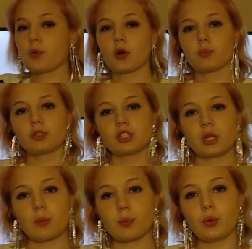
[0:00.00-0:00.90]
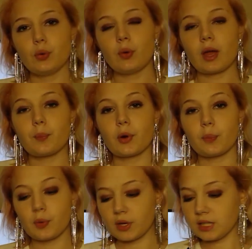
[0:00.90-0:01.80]
purple shampoo and
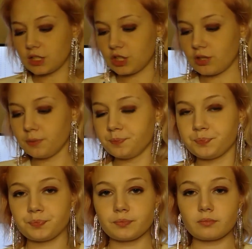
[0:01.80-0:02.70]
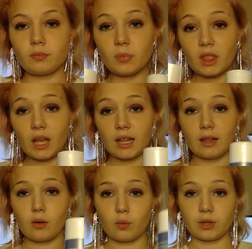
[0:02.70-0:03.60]
purple conditioner.
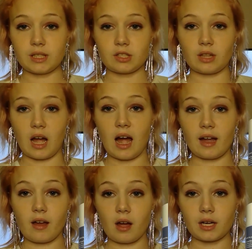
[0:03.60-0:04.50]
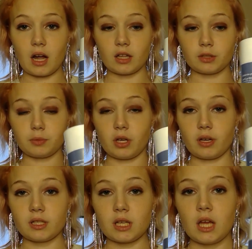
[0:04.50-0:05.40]
These are the Ion Color
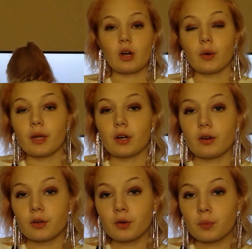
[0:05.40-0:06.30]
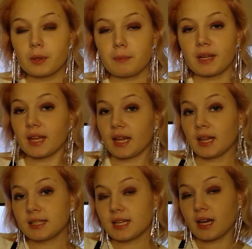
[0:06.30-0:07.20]
Blonde. Oh, in an article written by the
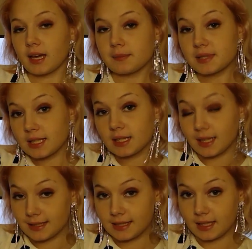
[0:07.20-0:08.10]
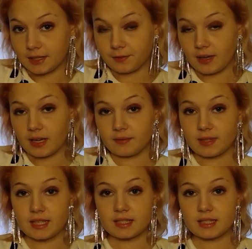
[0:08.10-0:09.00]
LA Times in 1995,
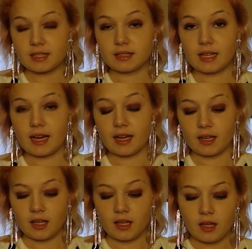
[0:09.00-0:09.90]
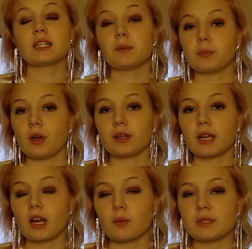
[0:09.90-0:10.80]
they said that the blonde
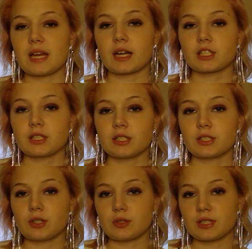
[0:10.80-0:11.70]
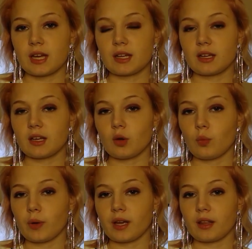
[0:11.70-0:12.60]
hair was actually associated
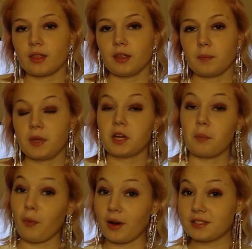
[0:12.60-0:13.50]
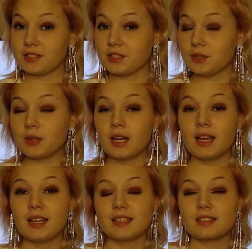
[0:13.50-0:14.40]
with being a prostitute.
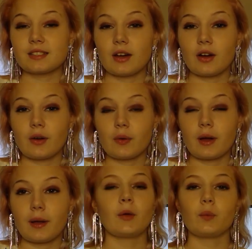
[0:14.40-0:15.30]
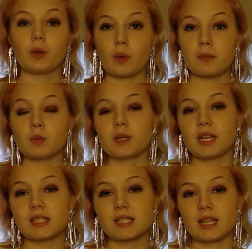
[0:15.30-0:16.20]
So when women would get
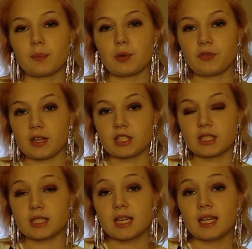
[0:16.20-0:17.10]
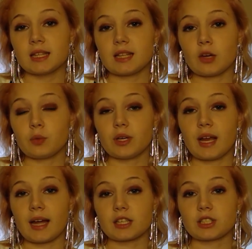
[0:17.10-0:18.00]
into that profession, they would
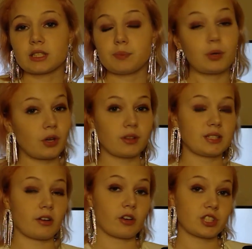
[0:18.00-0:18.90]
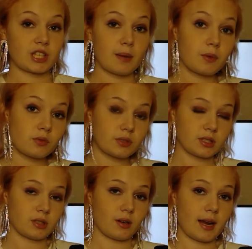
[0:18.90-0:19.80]
actually put all these harsh chemicals in
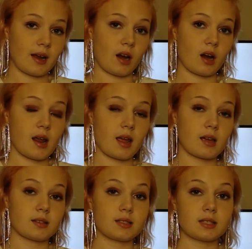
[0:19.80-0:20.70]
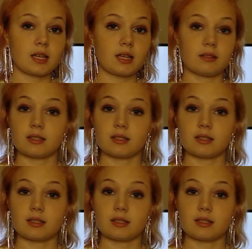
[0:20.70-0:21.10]
their hair and sit in the